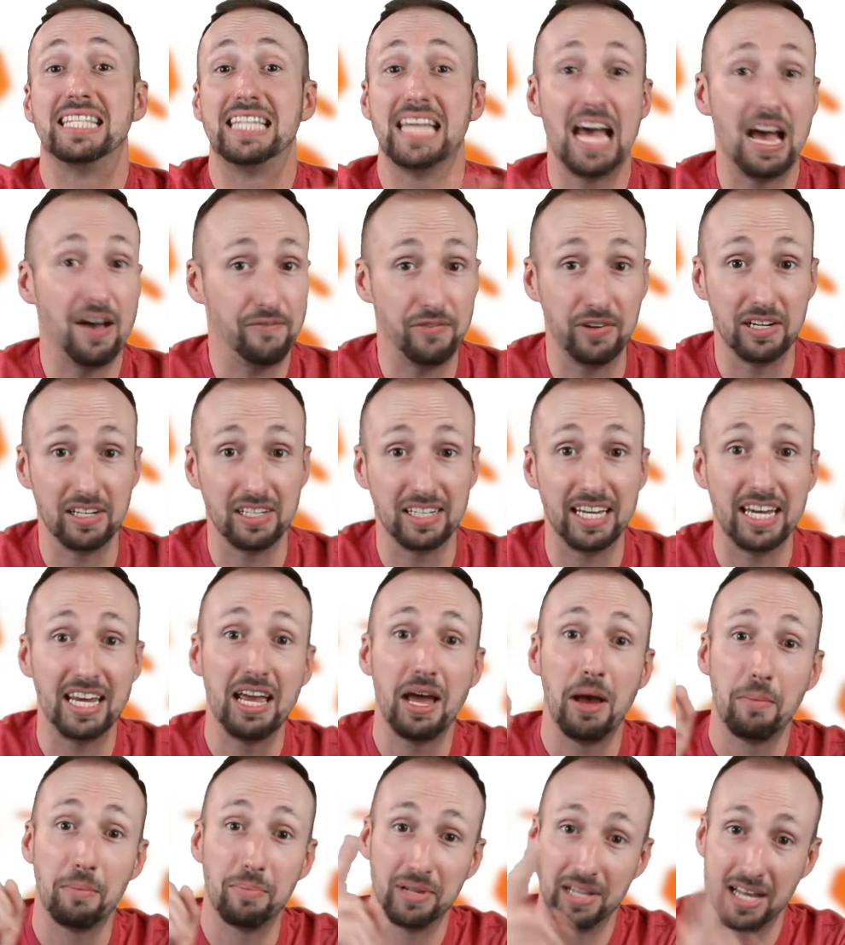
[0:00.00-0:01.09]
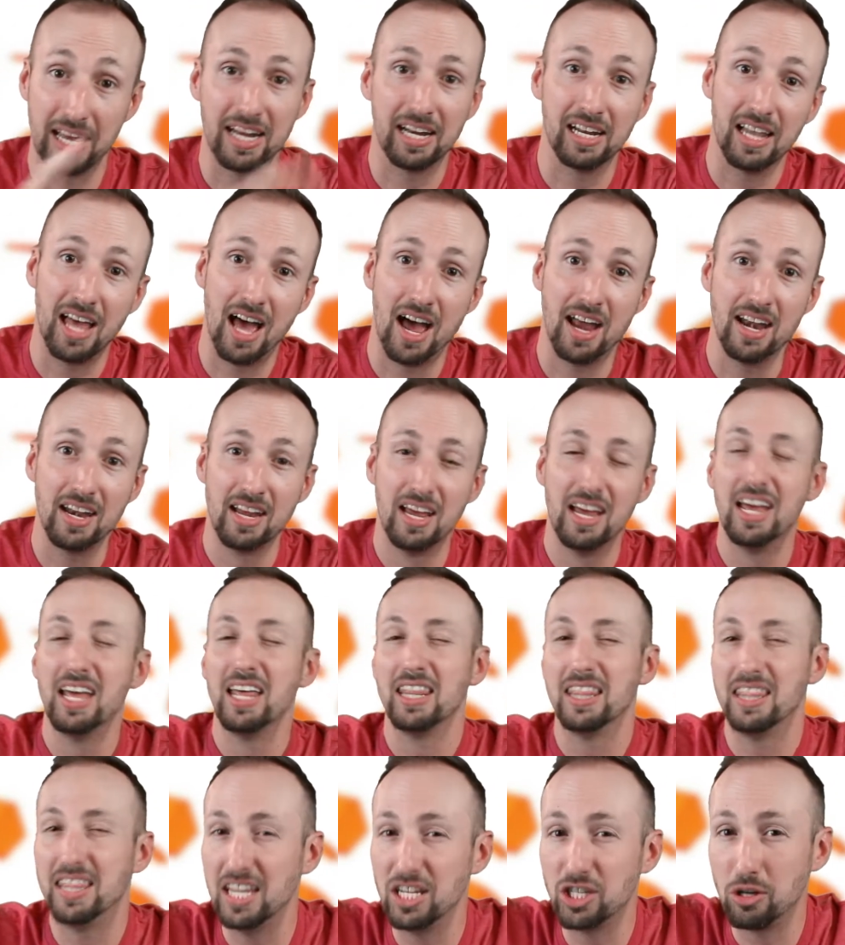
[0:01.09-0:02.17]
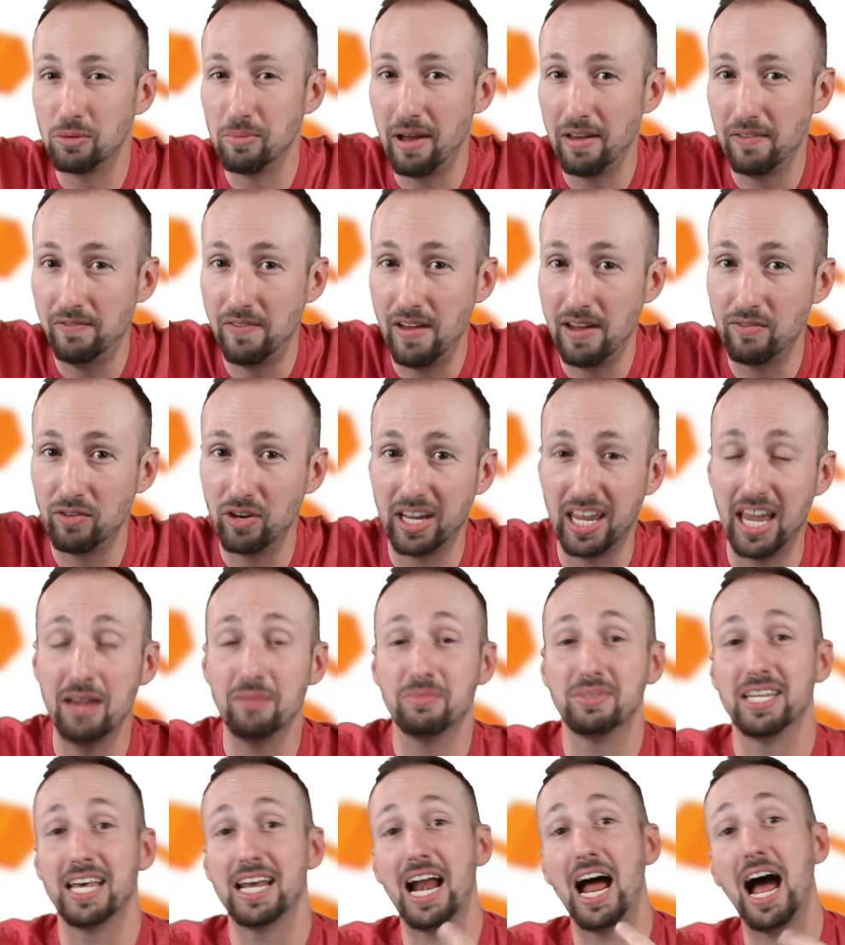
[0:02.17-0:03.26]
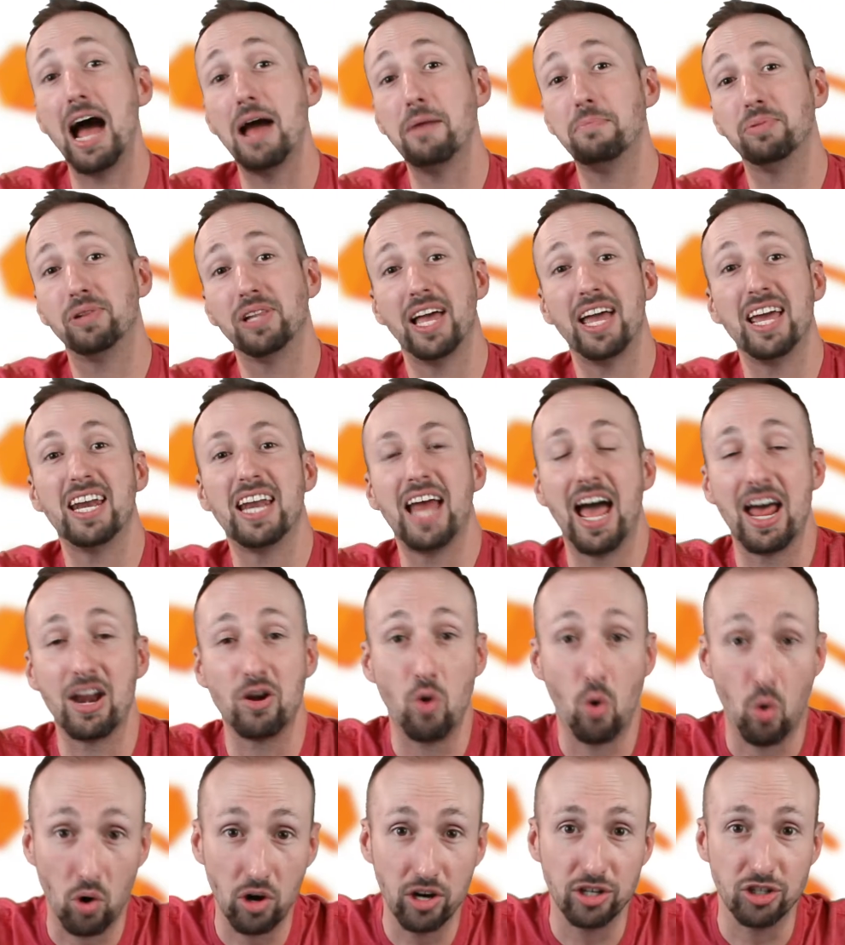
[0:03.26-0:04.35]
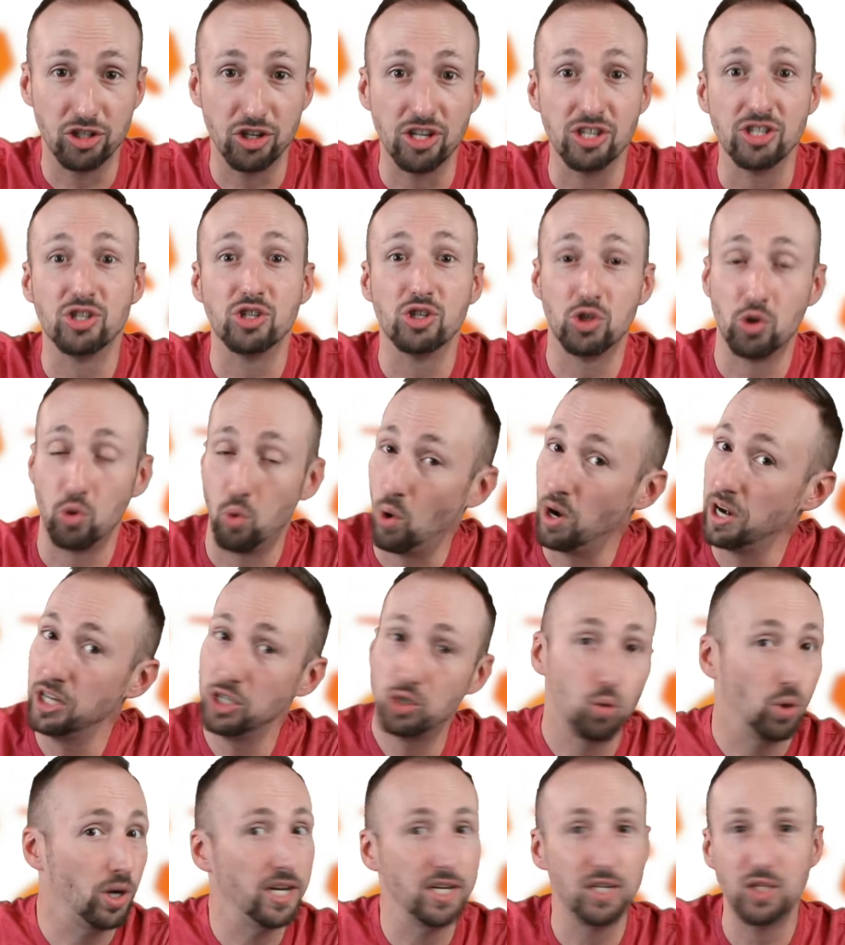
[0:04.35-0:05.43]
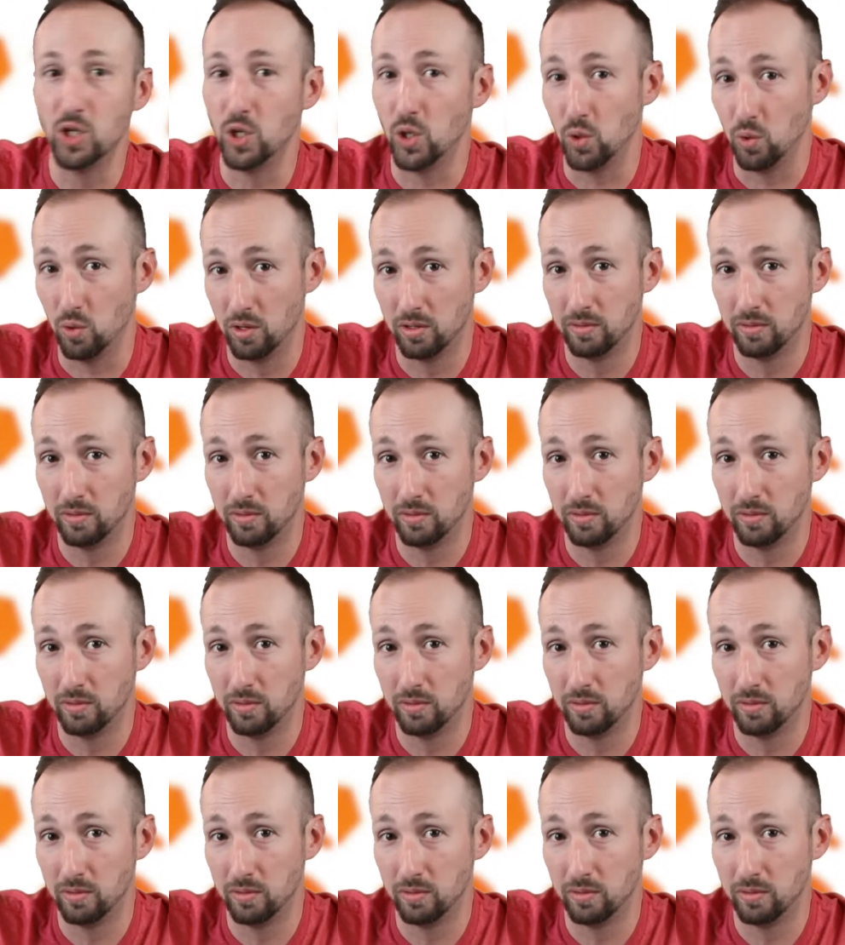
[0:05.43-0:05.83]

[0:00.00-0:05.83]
definitely played a lot. These are my favorite games that I played at Origins 2022.